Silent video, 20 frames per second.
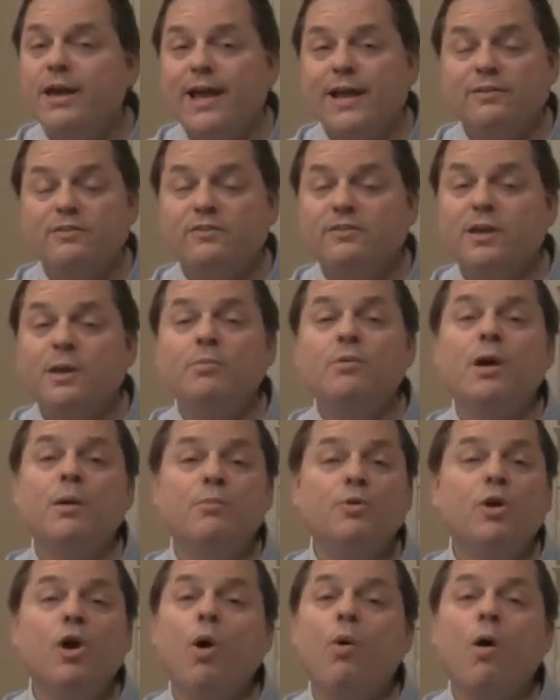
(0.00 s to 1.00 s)
at the same
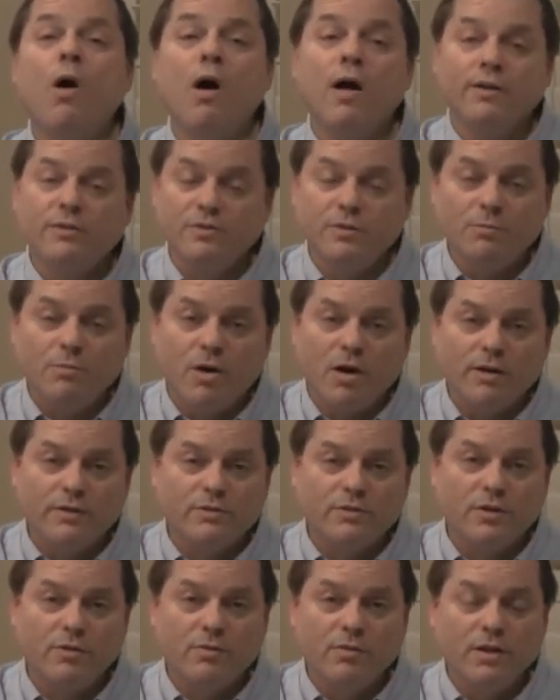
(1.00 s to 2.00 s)
time you go on
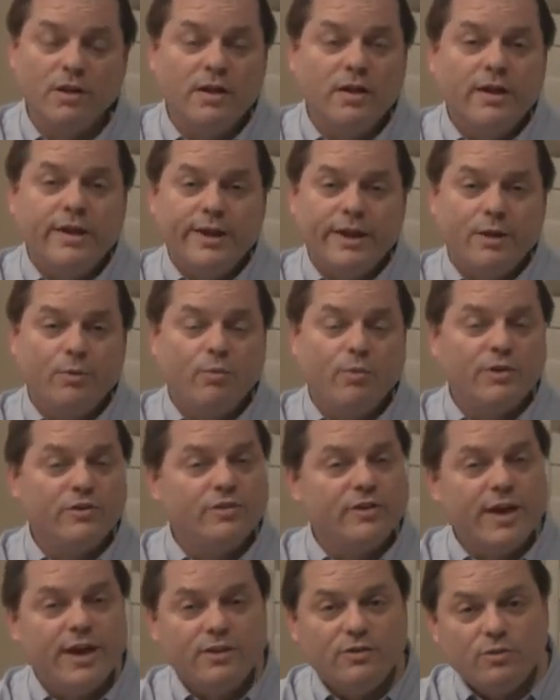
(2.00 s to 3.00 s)
Suboxone, in
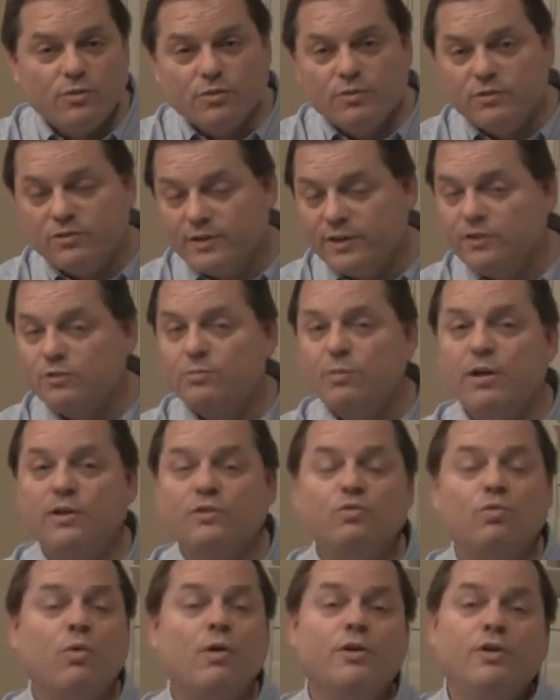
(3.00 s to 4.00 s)
which case 6
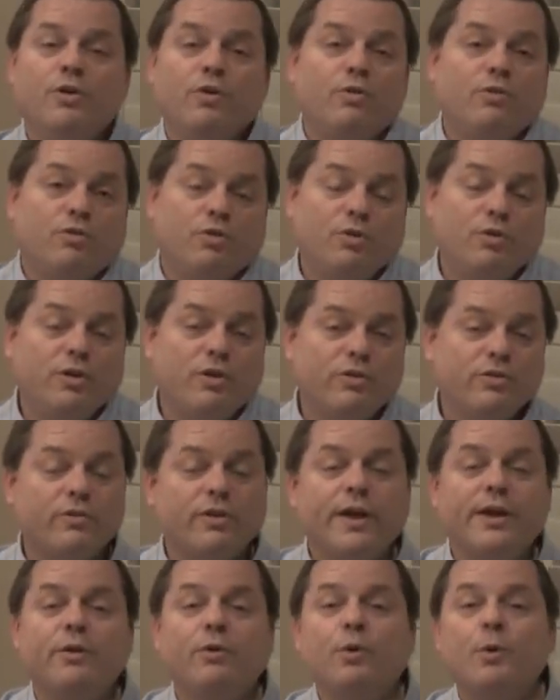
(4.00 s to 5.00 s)
months, 1 year, 2 years
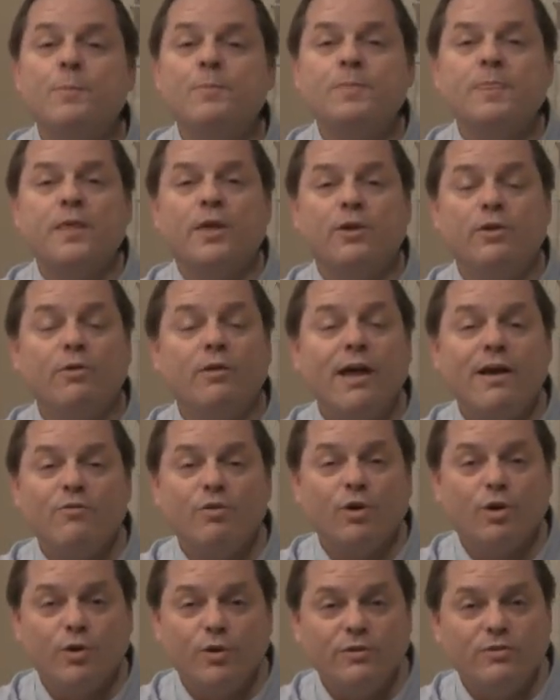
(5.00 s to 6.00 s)
later, you'll have
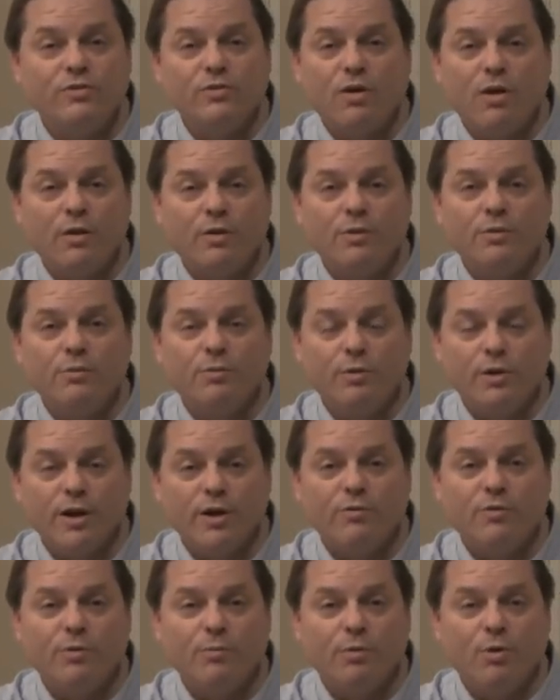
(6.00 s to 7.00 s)
a good solid
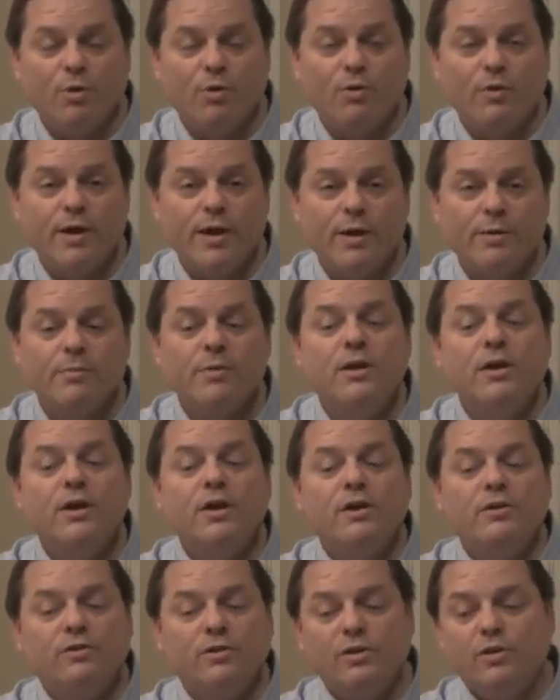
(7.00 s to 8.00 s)
recovery program
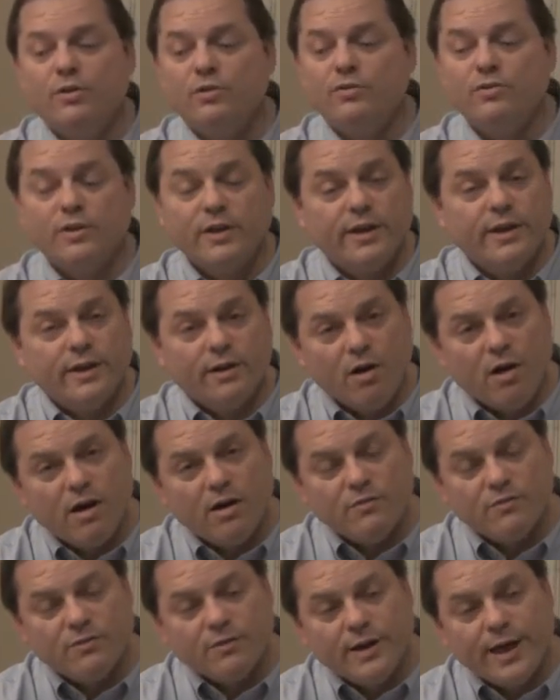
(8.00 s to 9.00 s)
to use to get
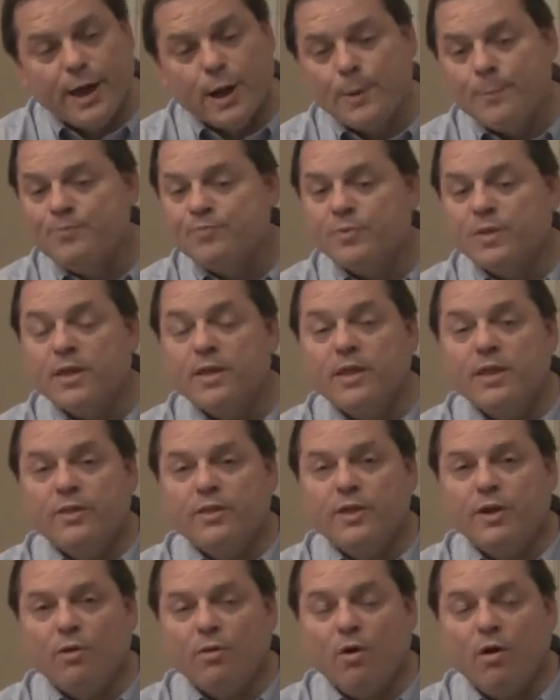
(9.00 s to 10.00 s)
off. Now,
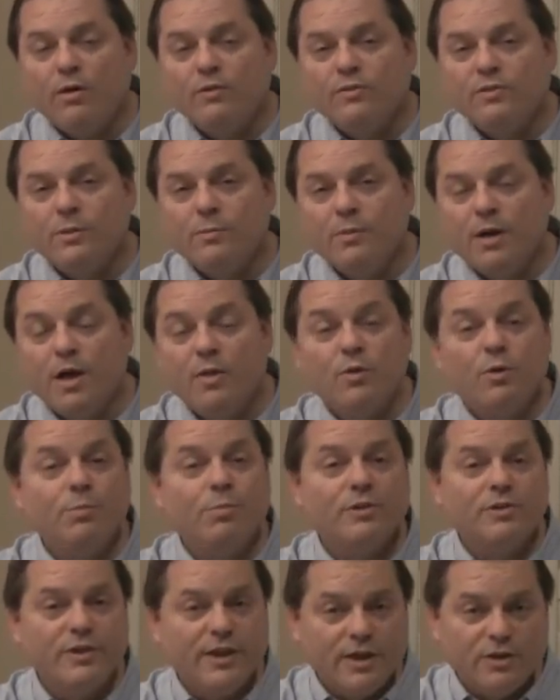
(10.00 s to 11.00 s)
there are some other
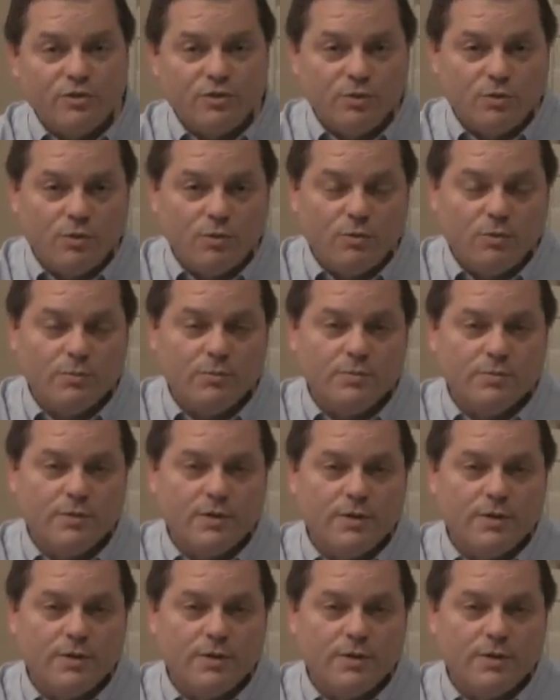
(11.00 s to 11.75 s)
potential